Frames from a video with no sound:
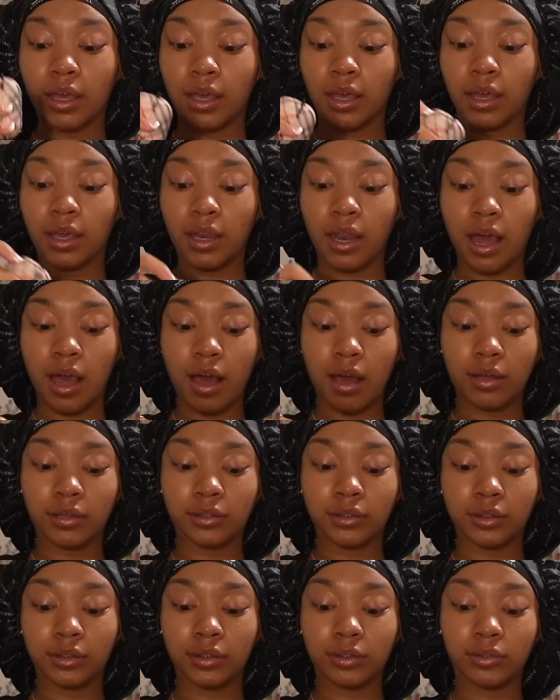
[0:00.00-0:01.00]
And I
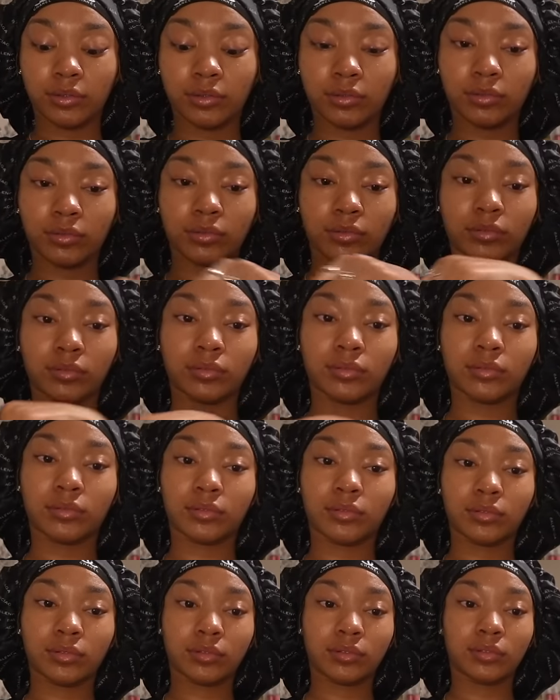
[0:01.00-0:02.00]
also
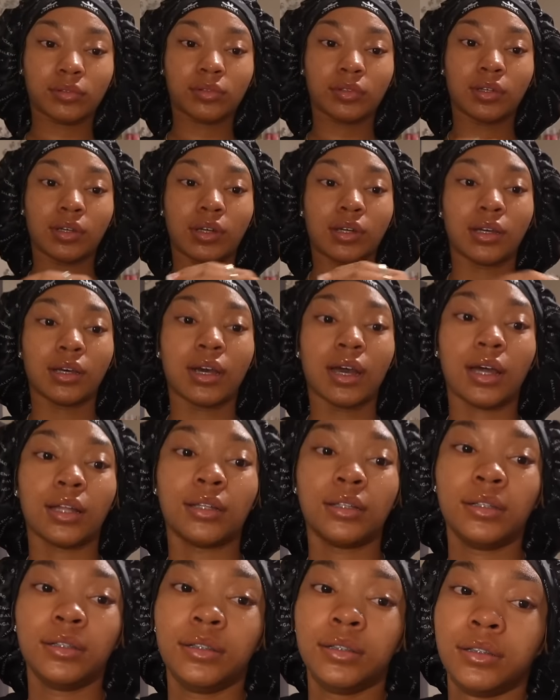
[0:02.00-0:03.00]
got
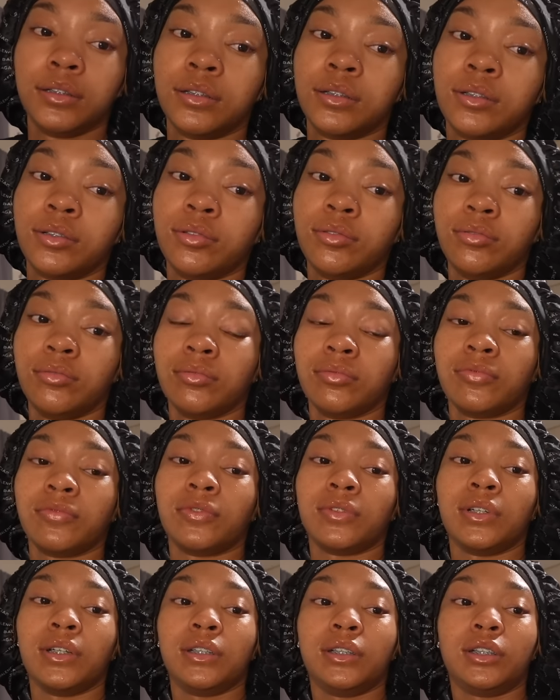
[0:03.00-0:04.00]
these too
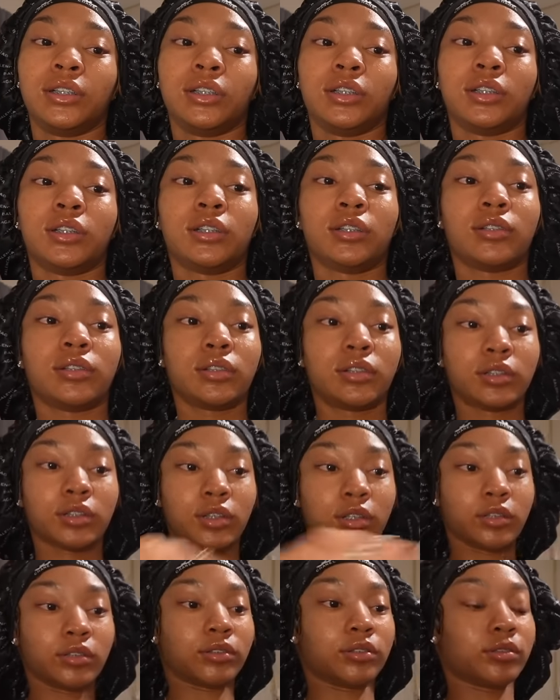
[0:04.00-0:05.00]
for this year.
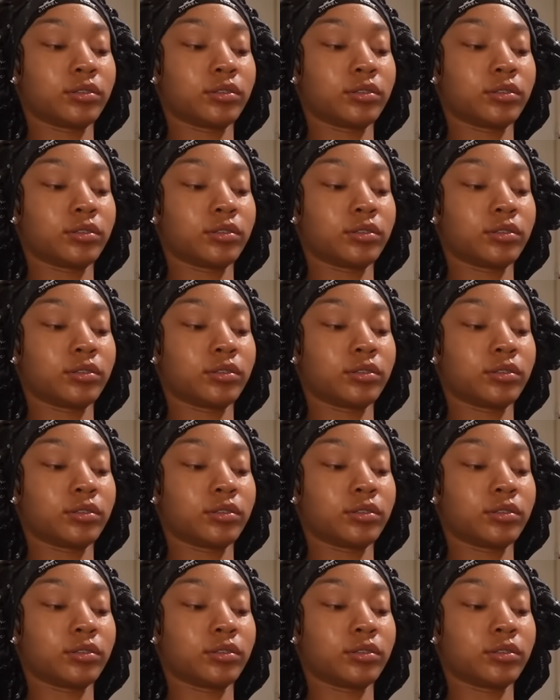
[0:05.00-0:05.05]
So